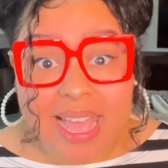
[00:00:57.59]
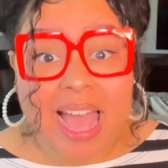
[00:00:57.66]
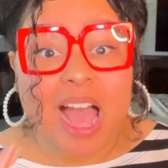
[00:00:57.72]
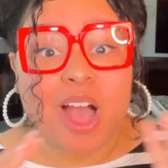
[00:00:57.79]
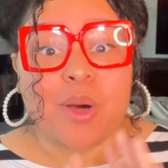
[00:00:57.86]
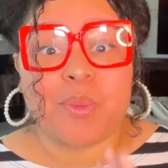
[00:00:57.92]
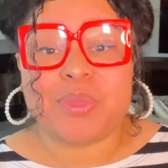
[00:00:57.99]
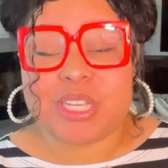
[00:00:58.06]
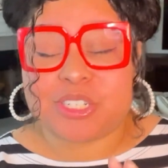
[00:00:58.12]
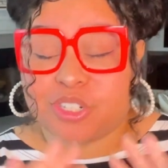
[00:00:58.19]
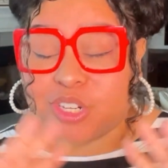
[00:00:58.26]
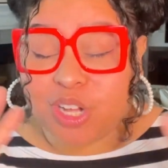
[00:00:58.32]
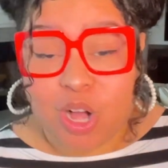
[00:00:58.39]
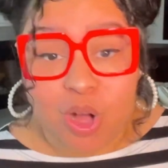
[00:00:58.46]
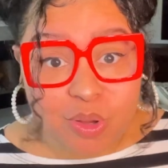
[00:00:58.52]
I hope that
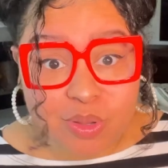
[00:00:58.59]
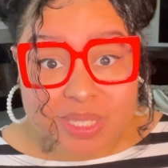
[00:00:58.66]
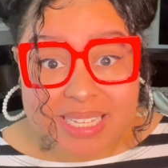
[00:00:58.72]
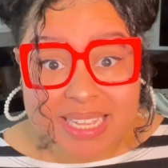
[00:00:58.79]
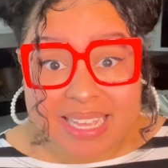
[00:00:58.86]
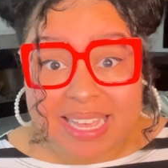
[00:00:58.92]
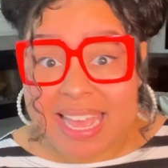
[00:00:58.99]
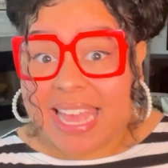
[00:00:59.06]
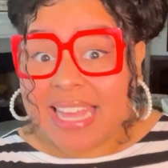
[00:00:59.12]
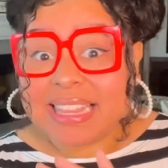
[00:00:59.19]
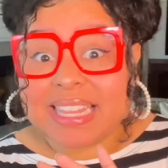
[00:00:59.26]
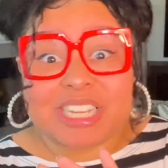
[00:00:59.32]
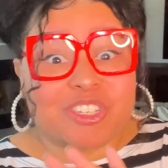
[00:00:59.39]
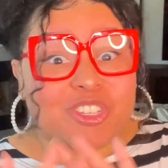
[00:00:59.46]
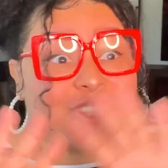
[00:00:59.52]
you're cozy.
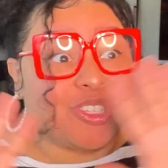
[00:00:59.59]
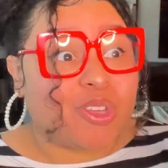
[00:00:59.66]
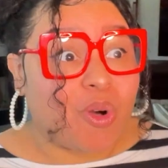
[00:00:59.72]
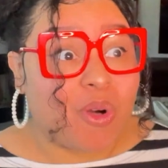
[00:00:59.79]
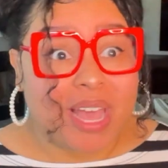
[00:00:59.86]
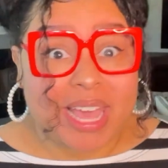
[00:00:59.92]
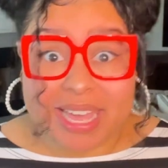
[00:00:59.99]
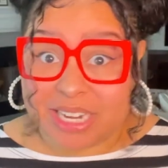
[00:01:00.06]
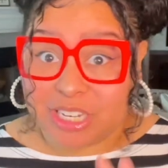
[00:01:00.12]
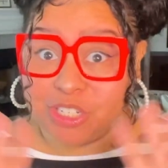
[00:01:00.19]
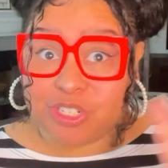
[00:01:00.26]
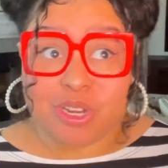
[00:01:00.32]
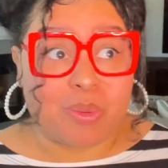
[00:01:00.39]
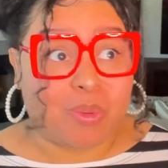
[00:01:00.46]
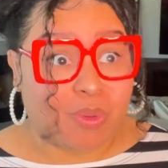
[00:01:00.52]
Let's just go ahead and
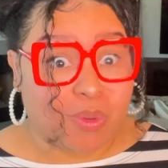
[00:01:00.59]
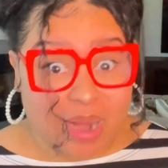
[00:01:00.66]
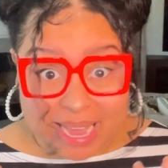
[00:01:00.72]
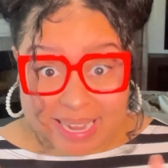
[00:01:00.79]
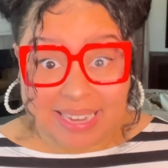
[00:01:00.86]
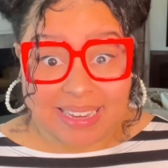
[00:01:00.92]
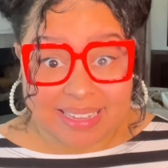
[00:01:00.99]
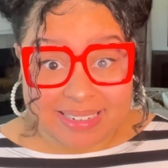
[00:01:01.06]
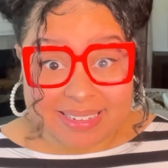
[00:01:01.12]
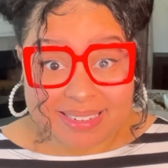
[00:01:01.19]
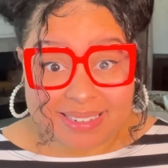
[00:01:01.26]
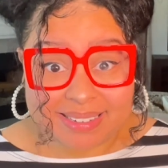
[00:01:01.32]
jump right in.